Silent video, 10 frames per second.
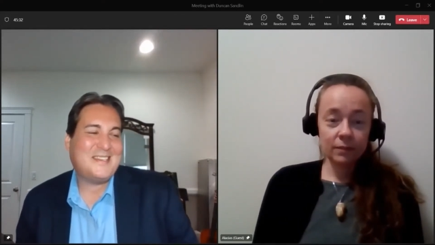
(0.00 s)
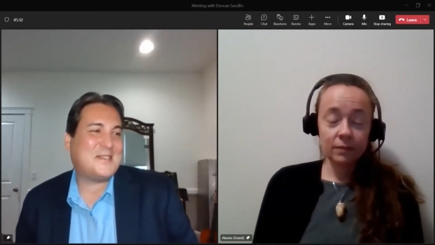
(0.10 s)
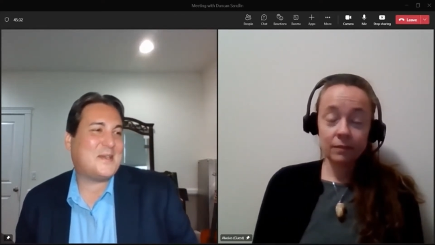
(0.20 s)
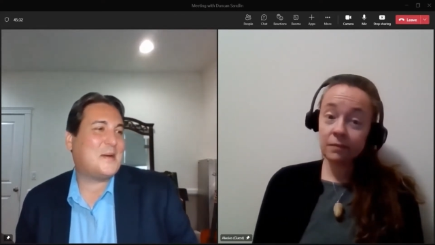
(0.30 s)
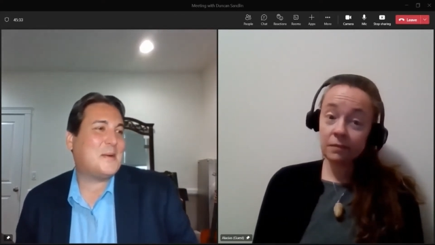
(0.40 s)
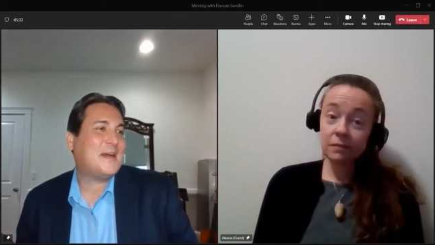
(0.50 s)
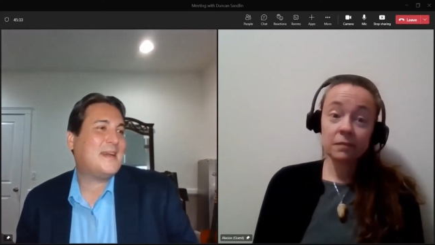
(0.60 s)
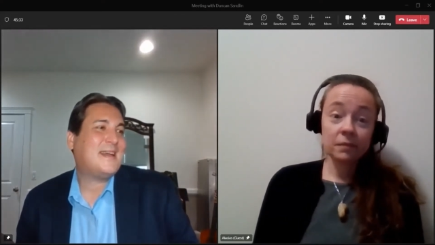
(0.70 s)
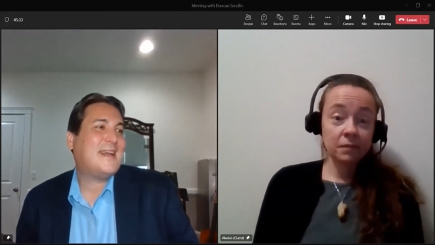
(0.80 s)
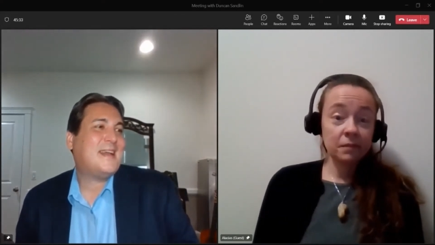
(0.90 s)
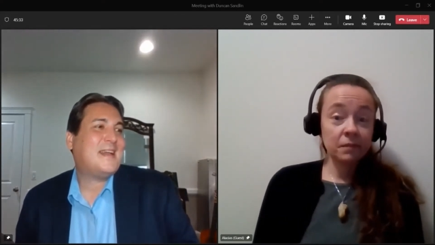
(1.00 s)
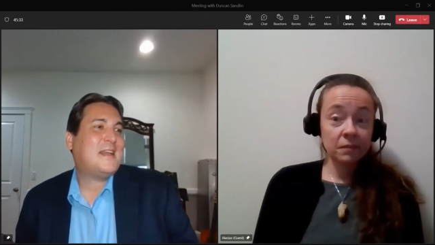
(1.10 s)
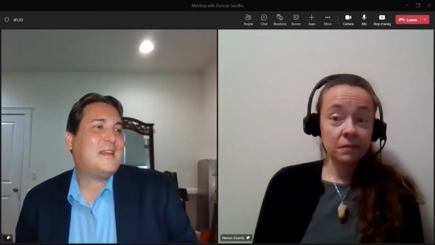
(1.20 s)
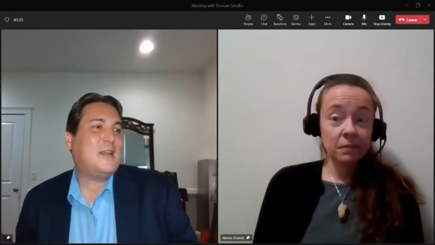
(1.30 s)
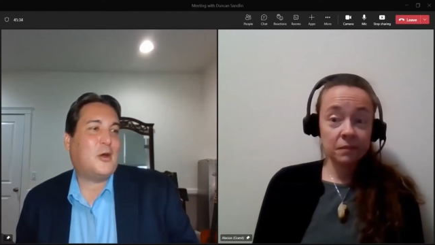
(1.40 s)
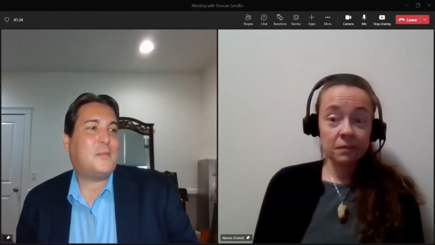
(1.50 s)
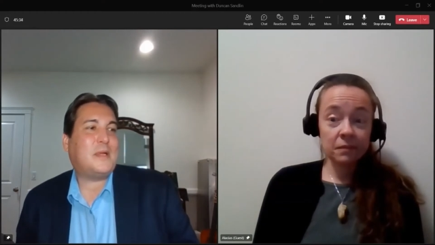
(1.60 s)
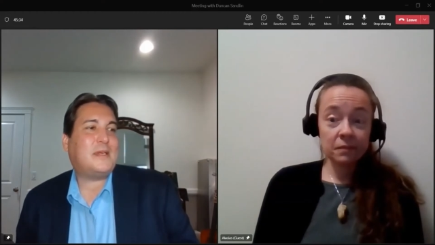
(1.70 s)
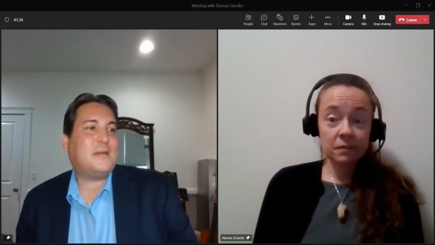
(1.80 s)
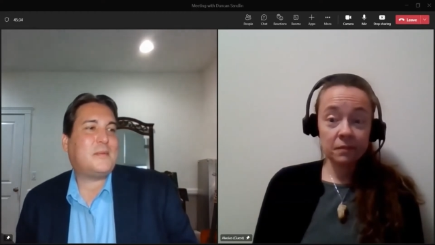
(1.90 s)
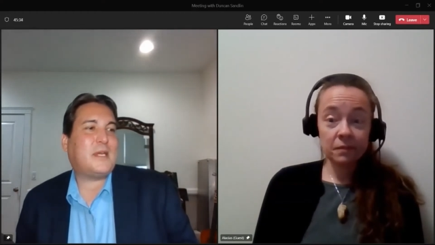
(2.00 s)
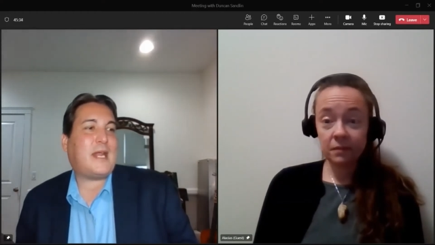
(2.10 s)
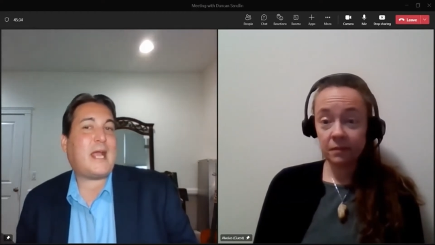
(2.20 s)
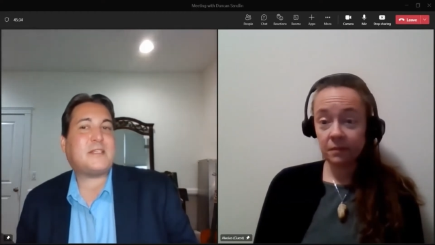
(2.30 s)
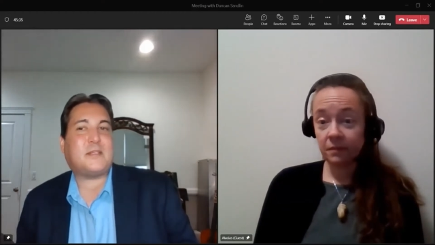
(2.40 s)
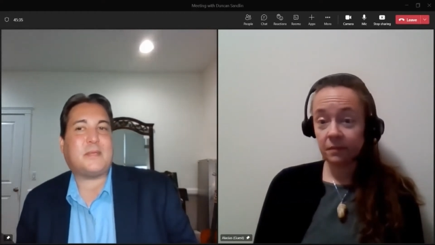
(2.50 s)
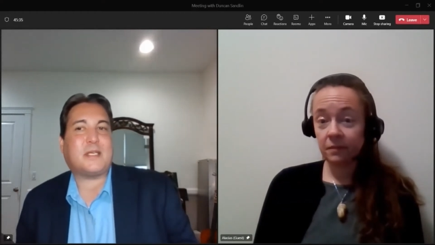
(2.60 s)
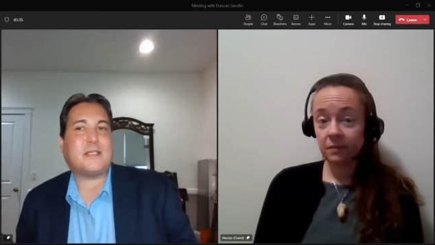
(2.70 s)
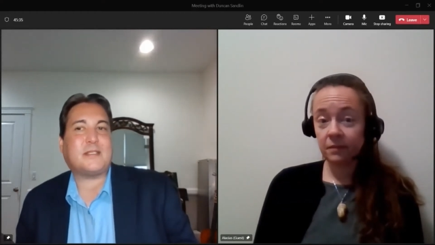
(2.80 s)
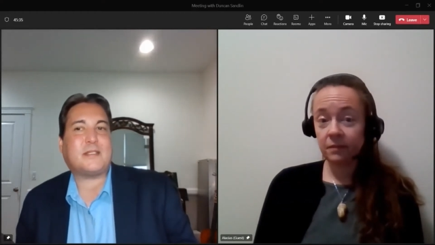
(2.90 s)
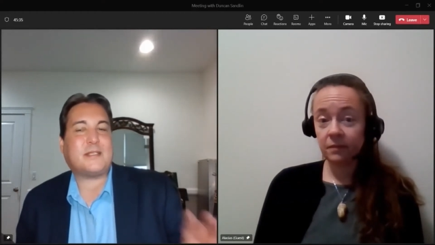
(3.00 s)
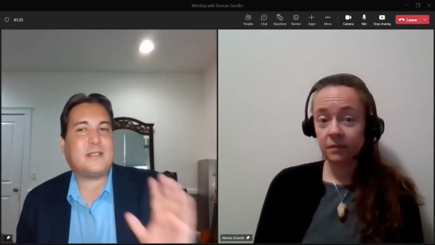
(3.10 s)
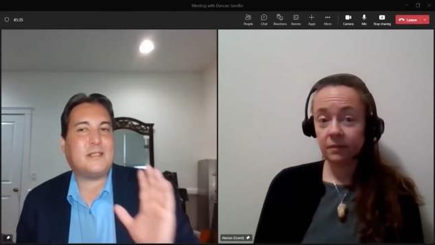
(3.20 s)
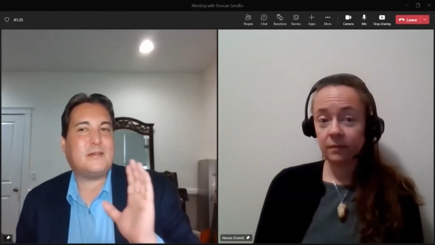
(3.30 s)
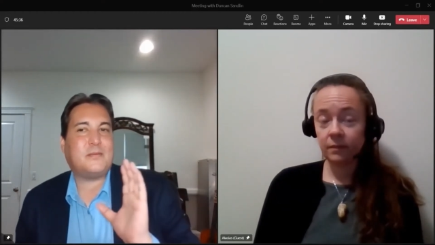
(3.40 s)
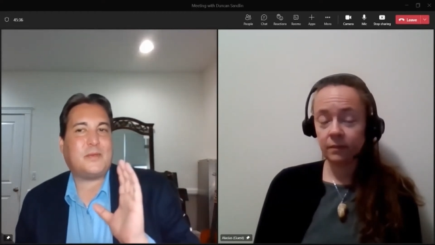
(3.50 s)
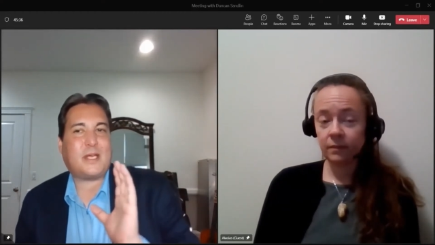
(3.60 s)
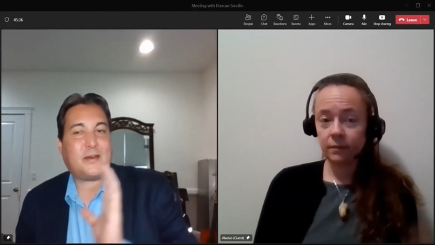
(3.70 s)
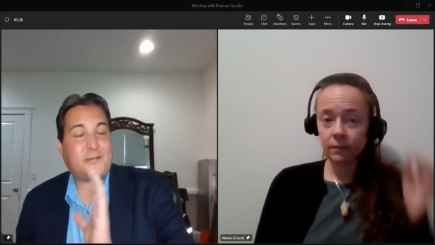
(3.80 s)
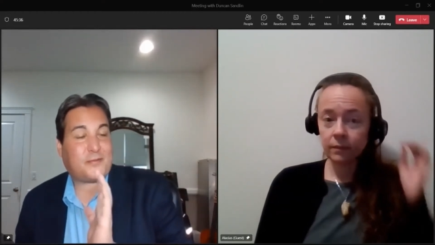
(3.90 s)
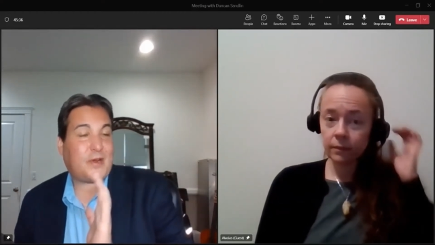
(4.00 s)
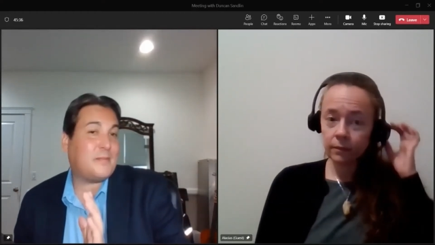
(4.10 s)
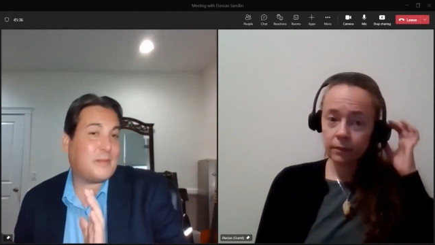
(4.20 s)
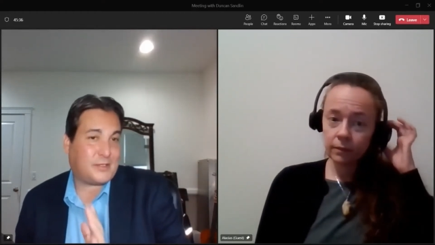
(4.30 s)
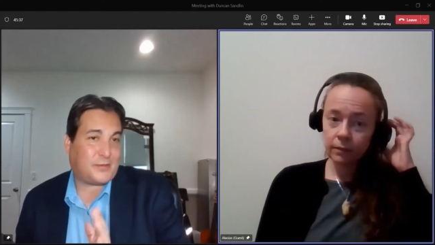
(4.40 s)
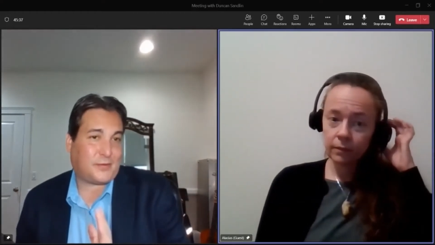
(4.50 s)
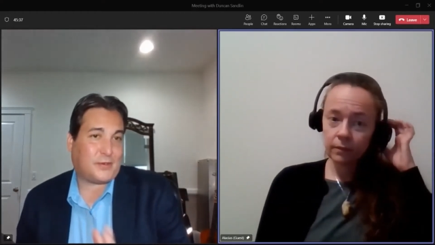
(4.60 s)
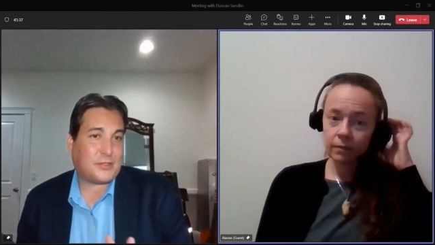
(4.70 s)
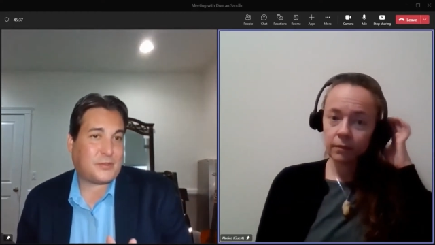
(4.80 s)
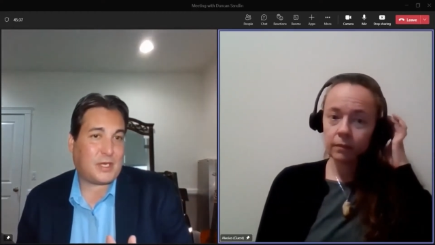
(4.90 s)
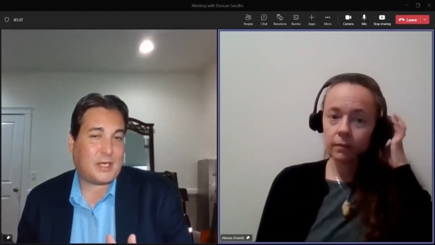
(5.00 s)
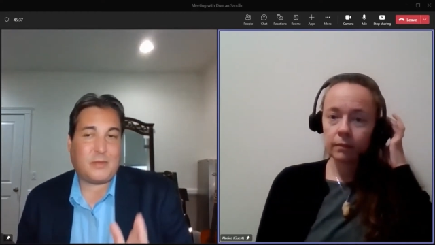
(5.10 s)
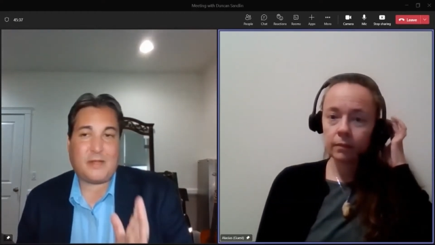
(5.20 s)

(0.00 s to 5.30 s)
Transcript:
Speaker 1: So, no, but but it has to be because we got to frame this first, right?